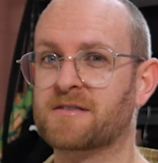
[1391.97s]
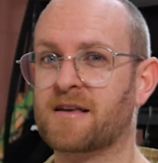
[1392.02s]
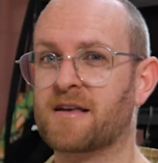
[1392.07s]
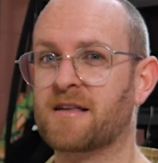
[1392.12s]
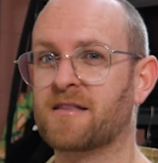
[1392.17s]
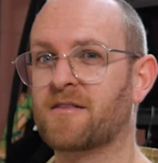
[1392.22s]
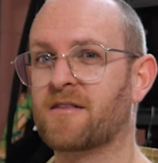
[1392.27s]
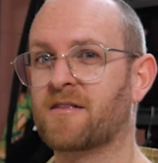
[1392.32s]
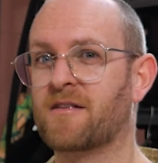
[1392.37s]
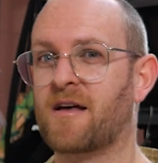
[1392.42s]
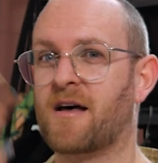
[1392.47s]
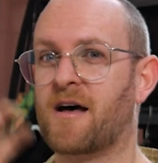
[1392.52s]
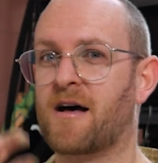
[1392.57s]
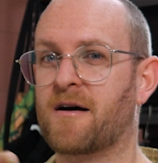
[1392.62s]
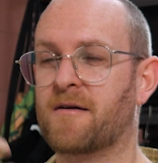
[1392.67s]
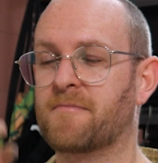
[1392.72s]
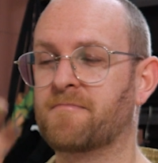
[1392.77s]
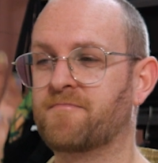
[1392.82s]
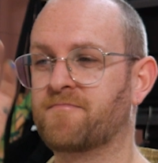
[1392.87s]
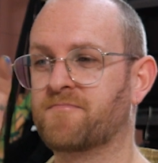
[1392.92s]
in
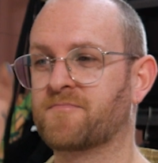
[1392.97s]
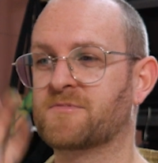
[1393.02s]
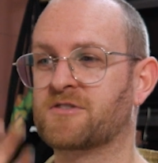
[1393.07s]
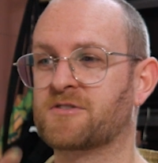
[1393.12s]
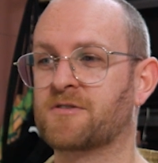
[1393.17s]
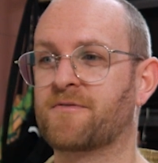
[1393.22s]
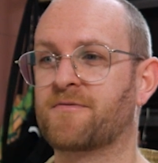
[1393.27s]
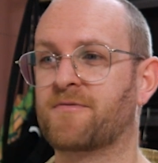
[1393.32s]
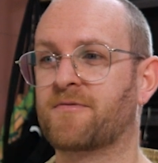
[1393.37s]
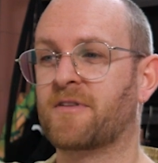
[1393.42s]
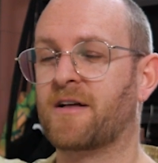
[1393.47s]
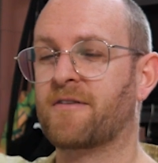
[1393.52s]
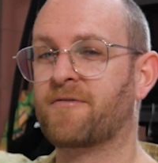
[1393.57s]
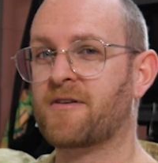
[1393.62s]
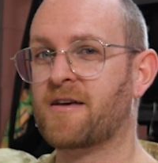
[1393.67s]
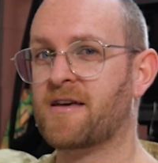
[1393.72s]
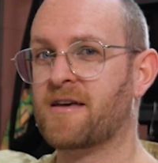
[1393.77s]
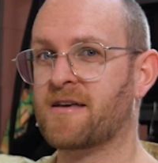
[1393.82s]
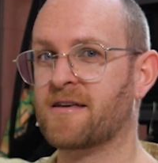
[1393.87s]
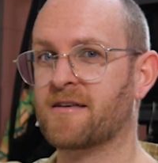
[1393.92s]
sort of
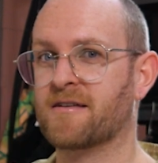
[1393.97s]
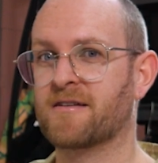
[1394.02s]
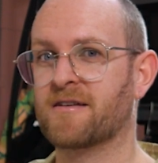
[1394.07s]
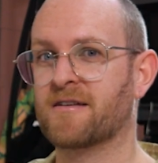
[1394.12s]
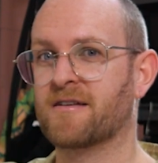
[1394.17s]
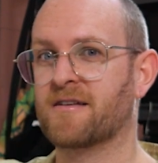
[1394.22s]
fluffy